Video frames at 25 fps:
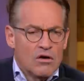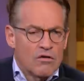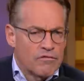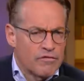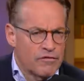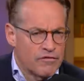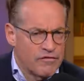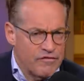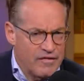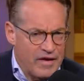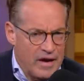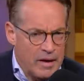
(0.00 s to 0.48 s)

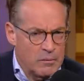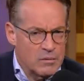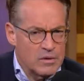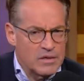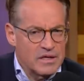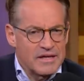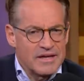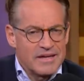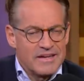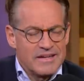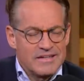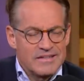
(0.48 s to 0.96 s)
for
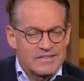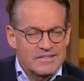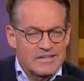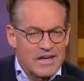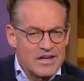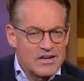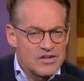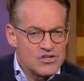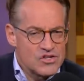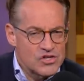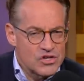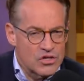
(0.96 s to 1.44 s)
families
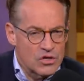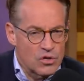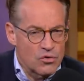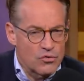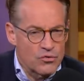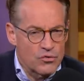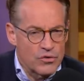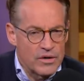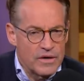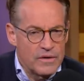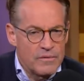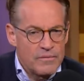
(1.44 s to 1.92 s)
and
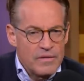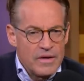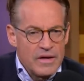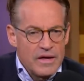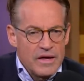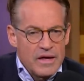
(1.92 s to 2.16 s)
children.